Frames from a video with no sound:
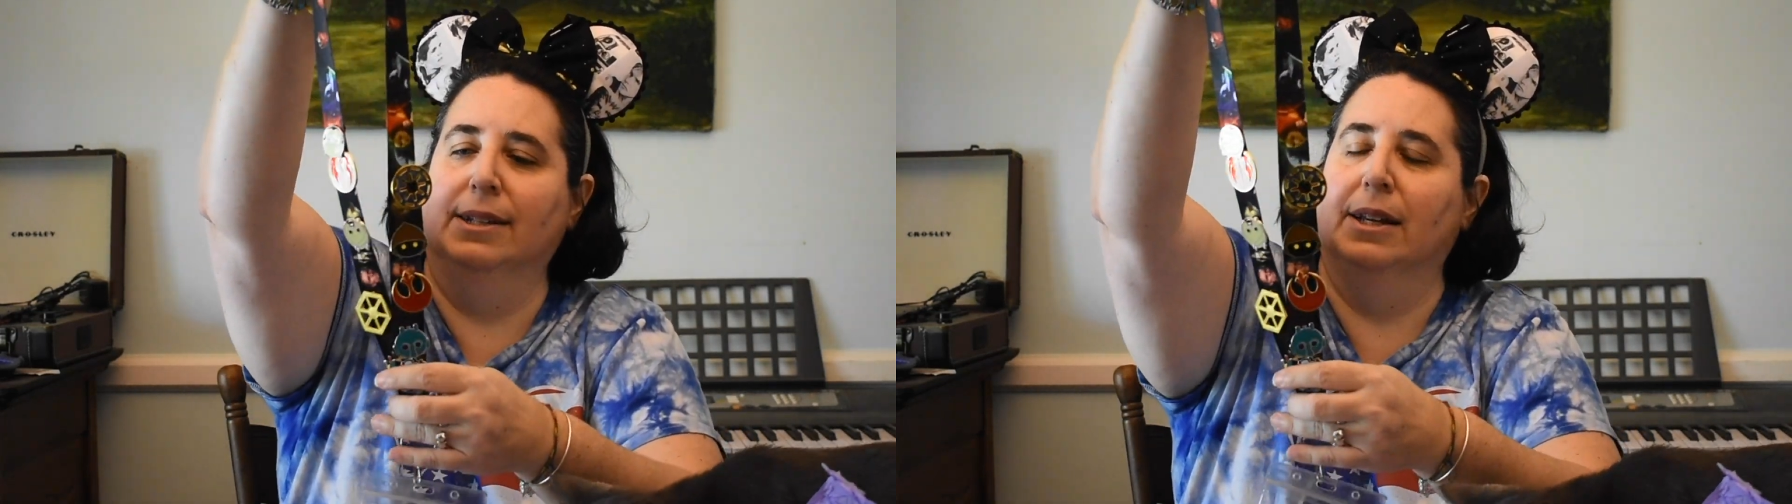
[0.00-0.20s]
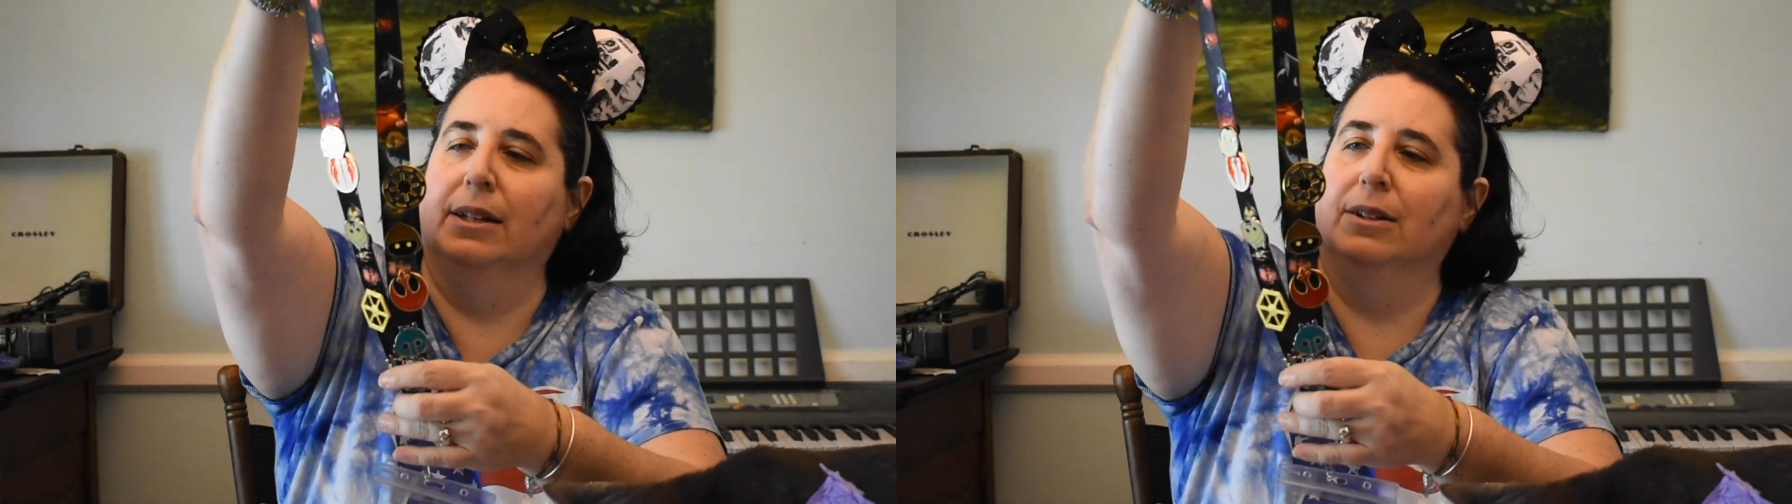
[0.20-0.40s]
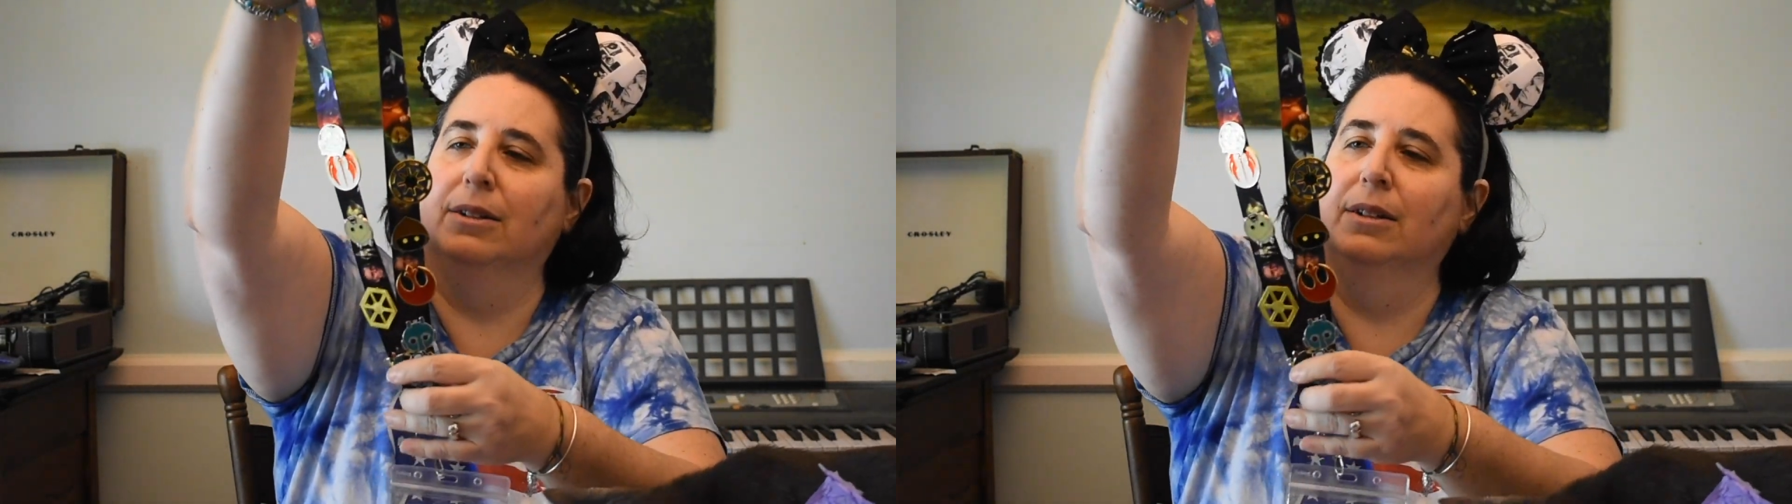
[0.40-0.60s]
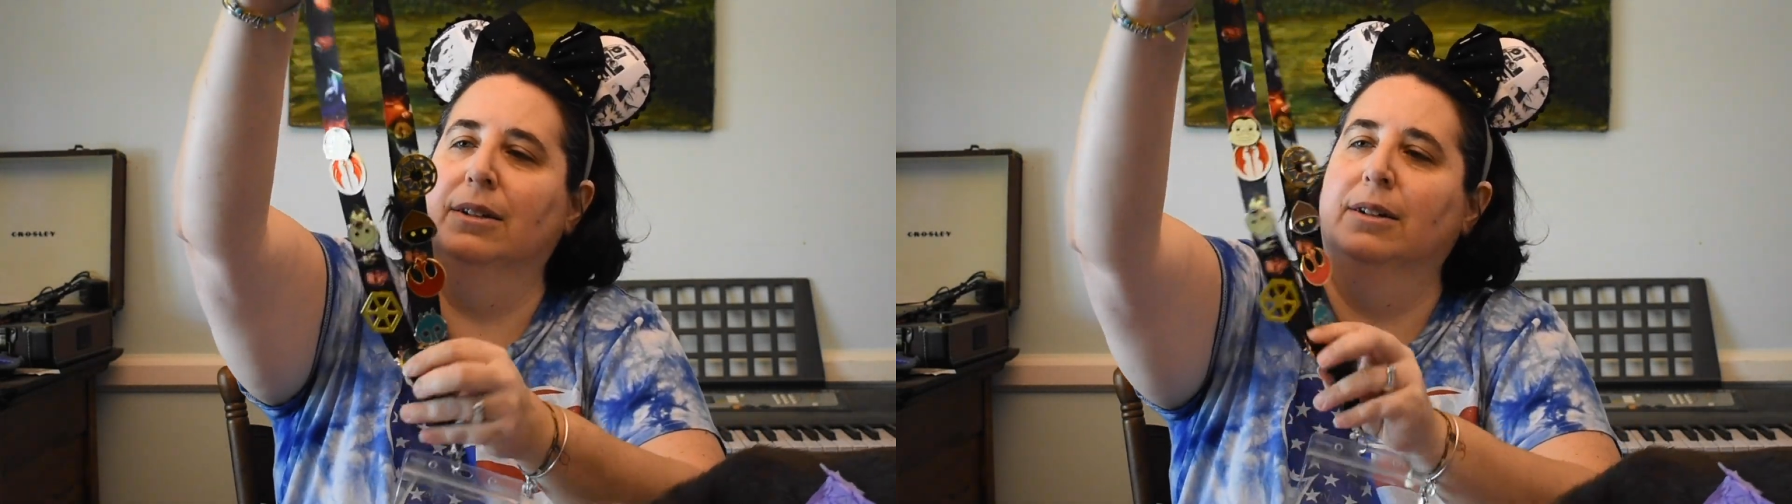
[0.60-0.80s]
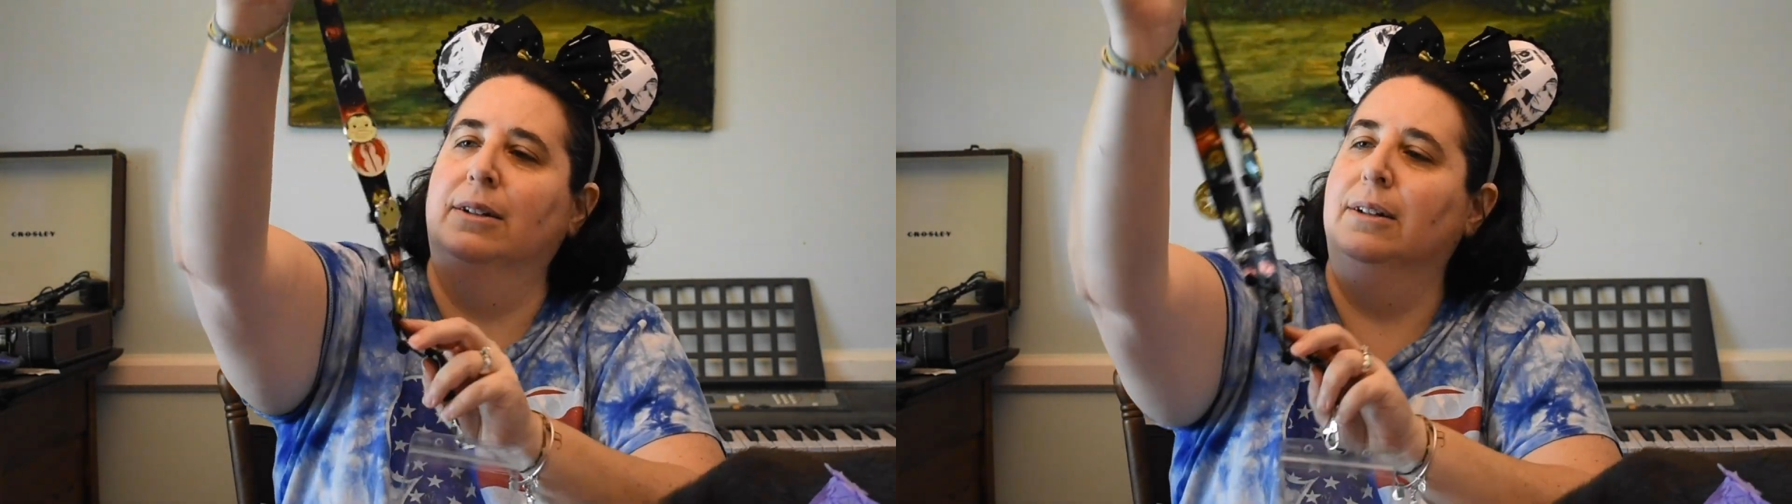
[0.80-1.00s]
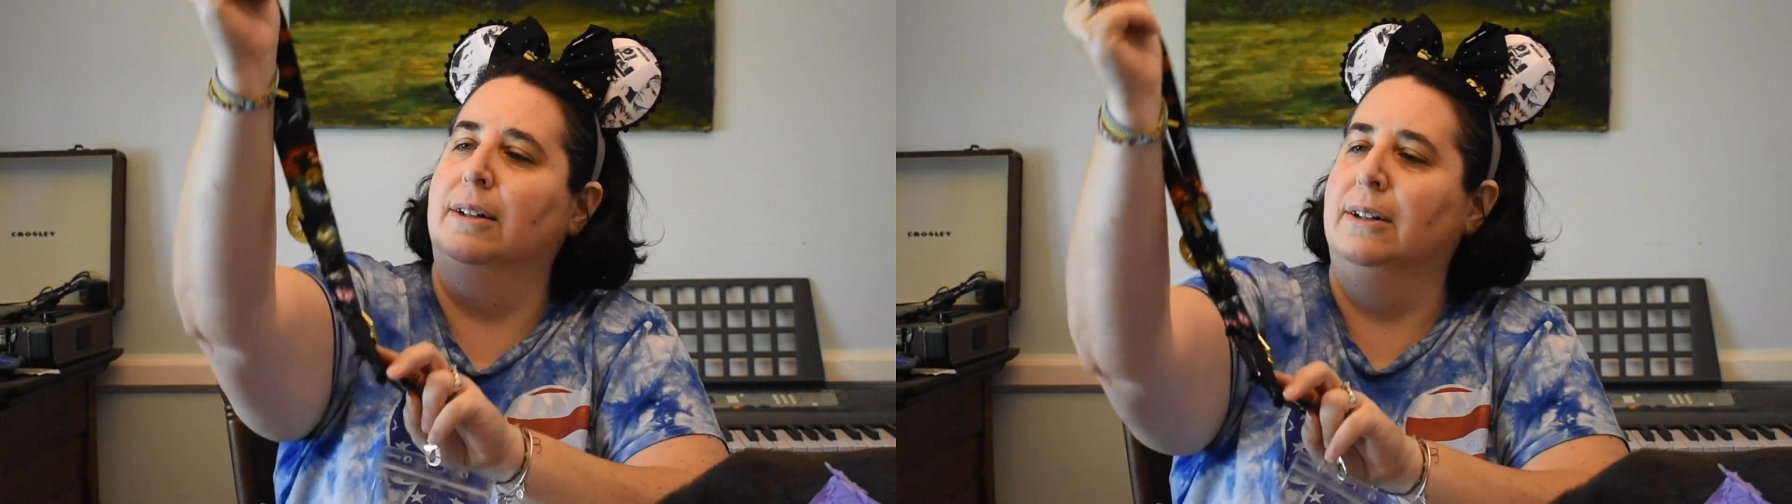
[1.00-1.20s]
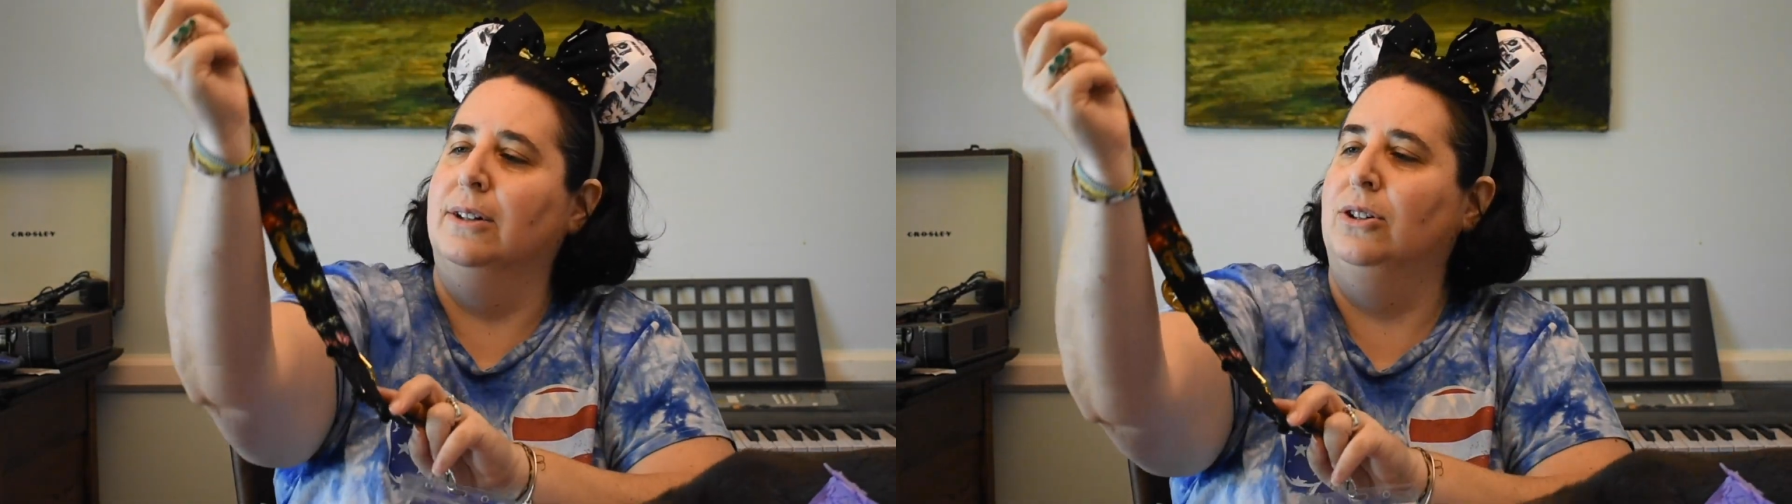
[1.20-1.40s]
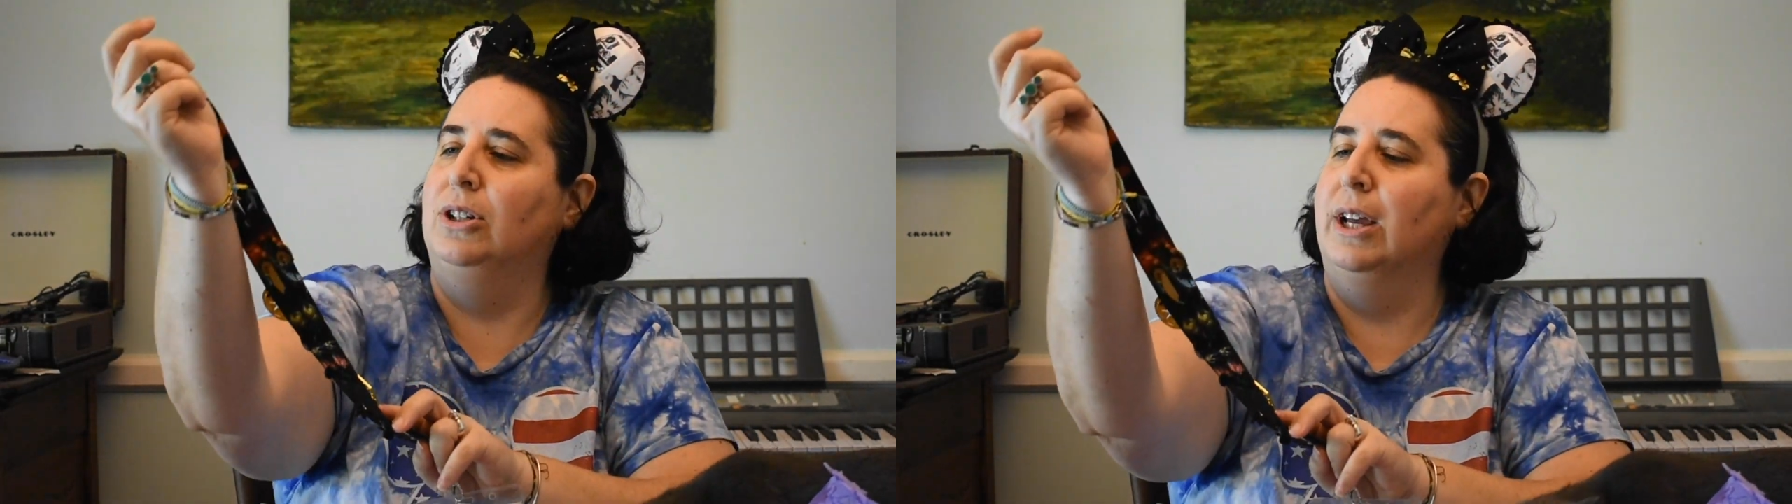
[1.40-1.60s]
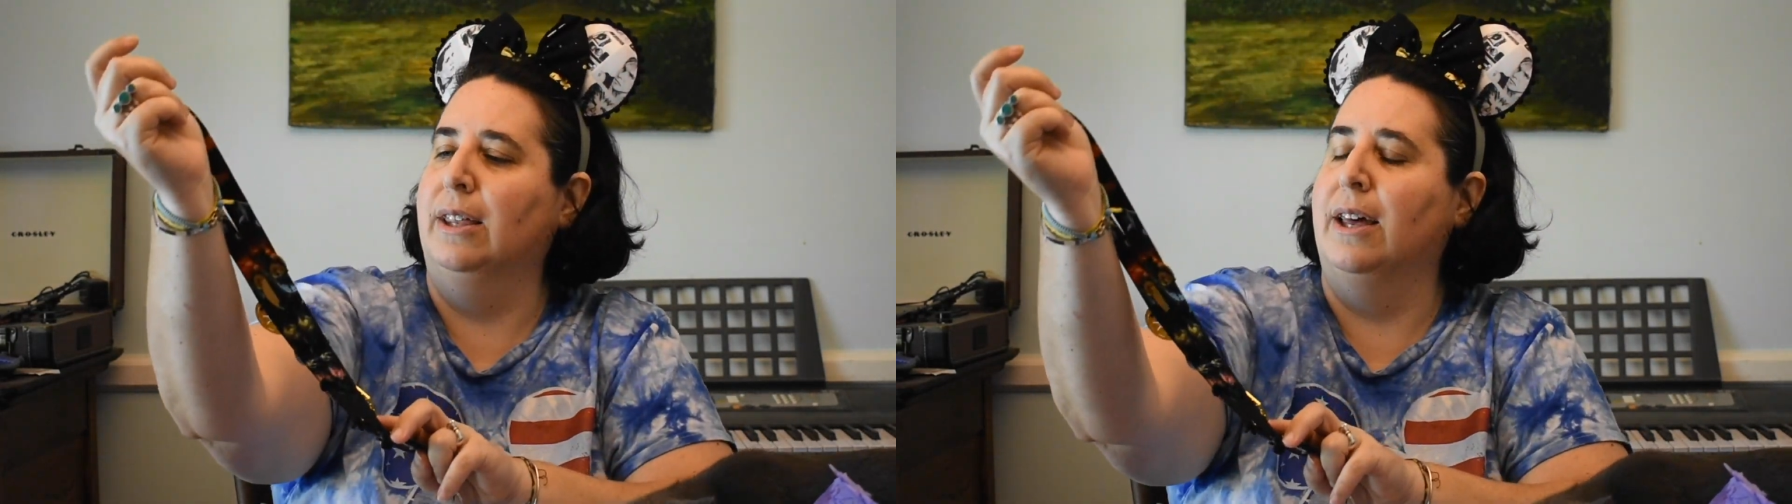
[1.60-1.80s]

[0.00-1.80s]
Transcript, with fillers: nice lanyard. Check